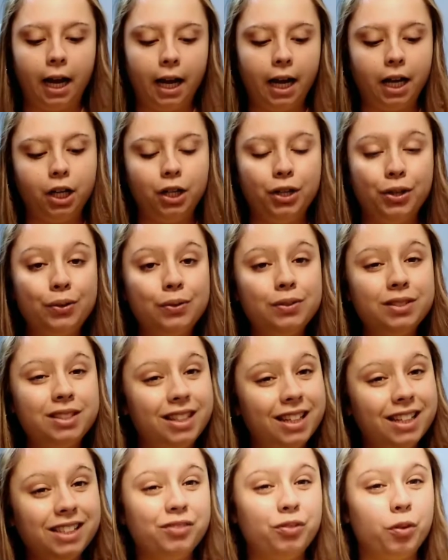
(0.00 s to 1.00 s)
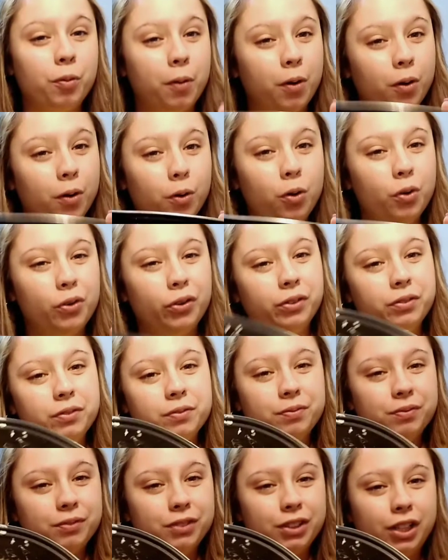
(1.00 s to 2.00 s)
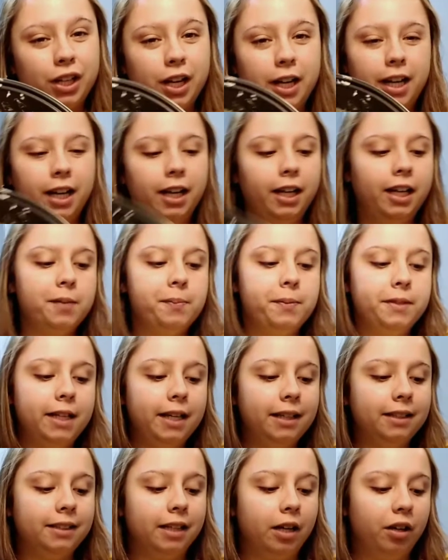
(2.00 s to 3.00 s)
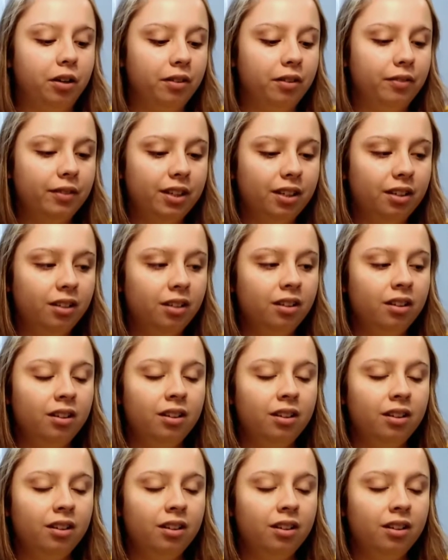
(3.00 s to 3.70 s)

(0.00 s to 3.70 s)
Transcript: I gotta use this for my oil, so I need to get potatoes out of it.